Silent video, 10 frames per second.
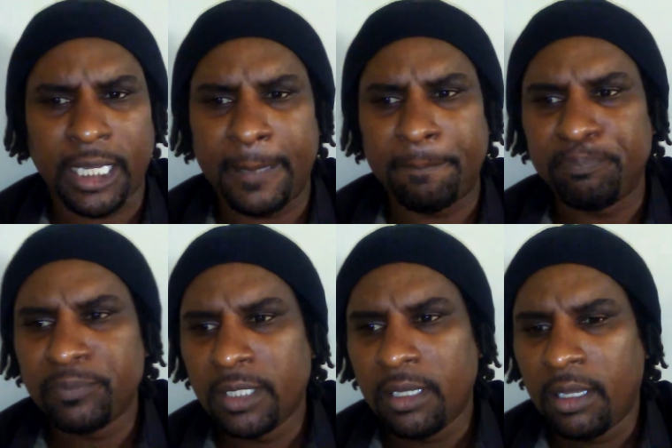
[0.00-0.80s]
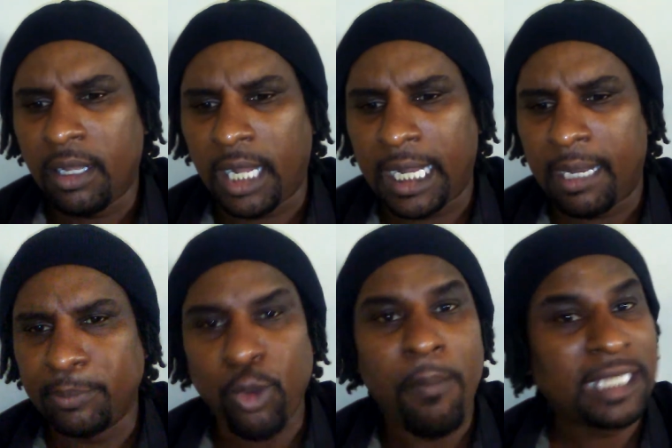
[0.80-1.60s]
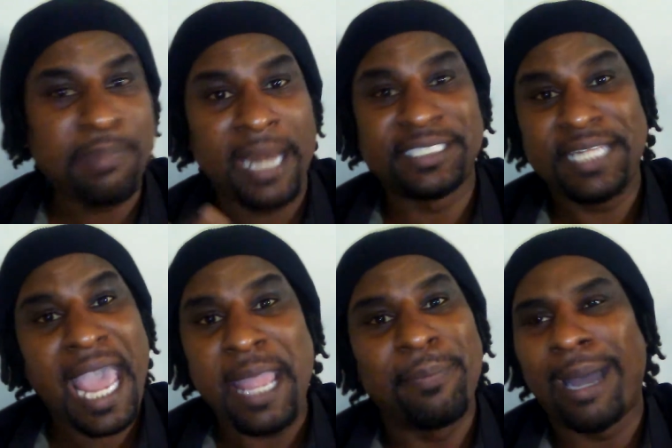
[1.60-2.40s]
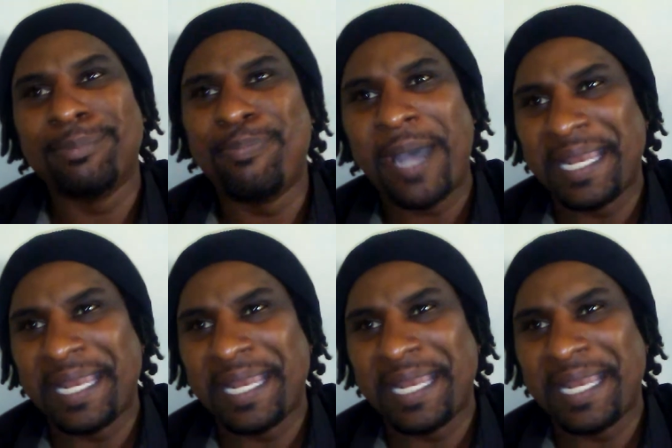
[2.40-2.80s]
I'm doing much better today, but